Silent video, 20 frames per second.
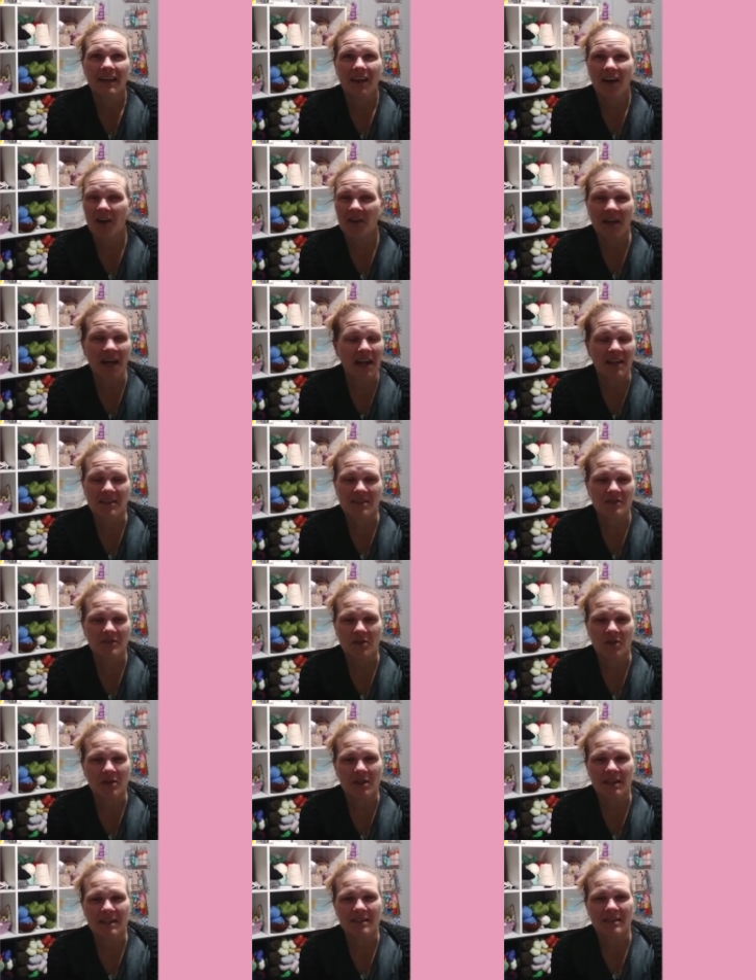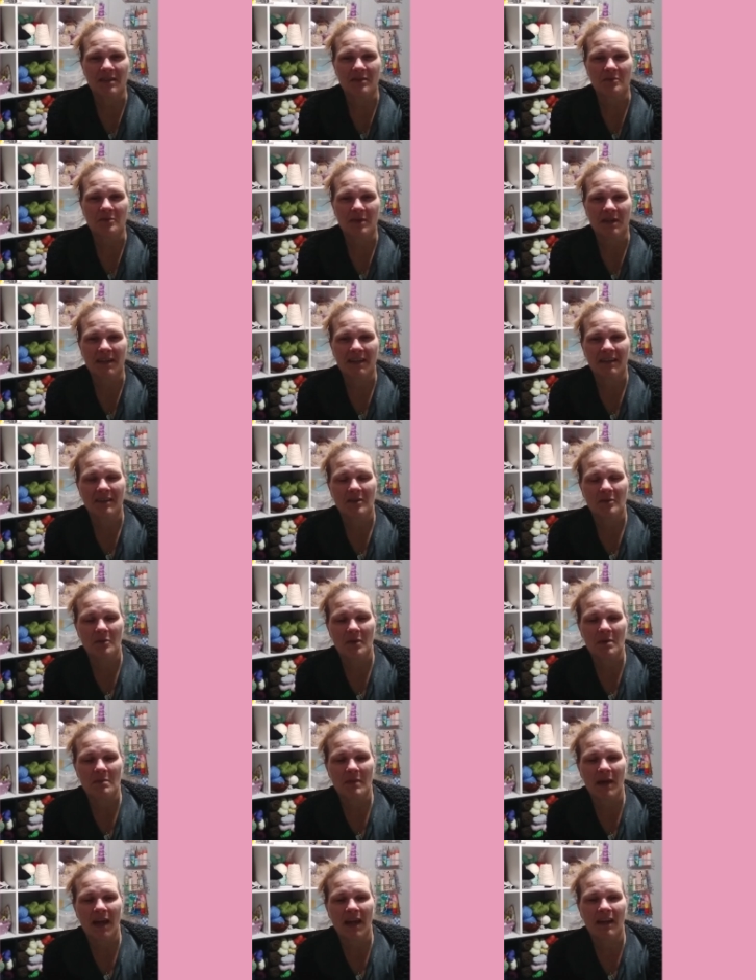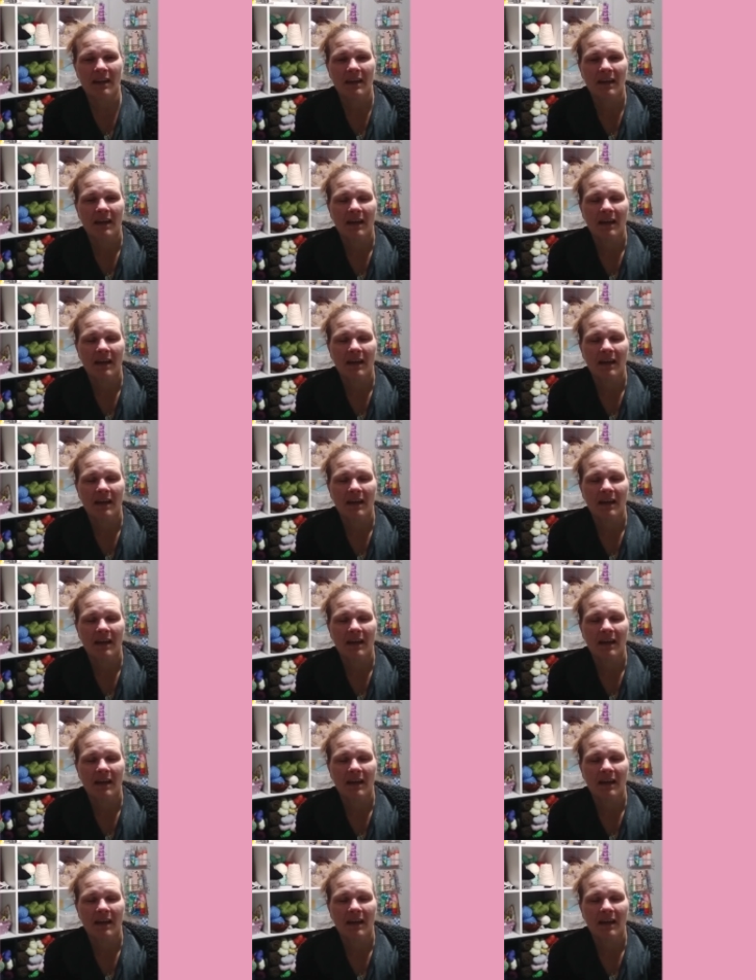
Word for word: all kinds of cookies that we we made.